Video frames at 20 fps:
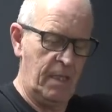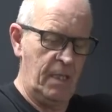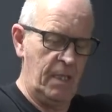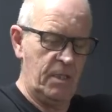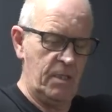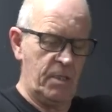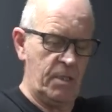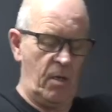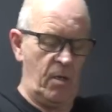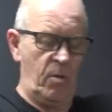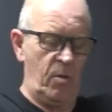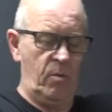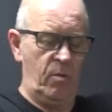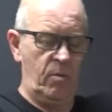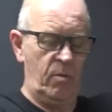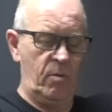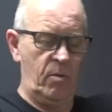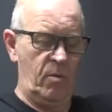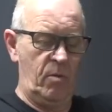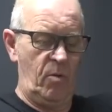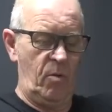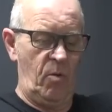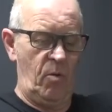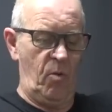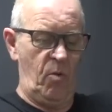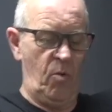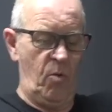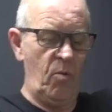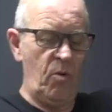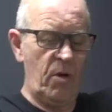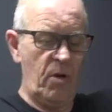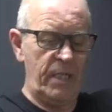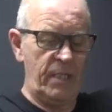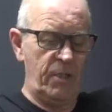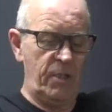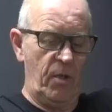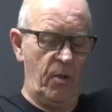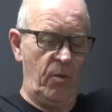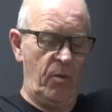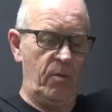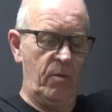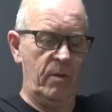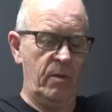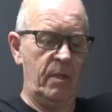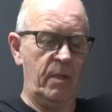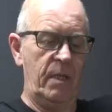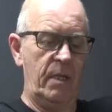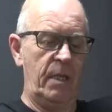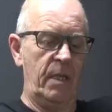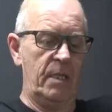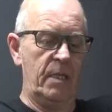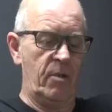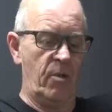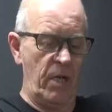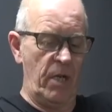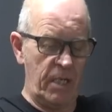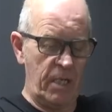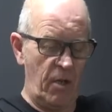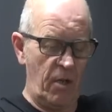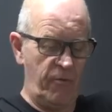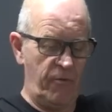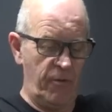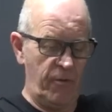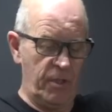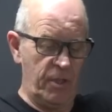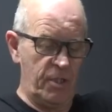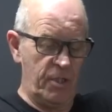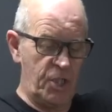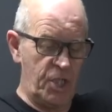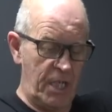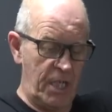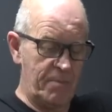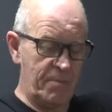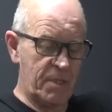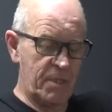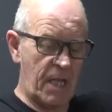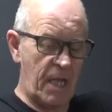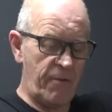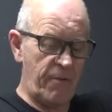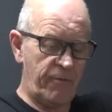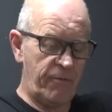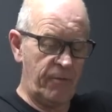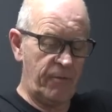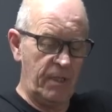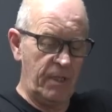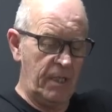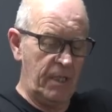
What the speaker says: So all I do is I go for the cheap stuff.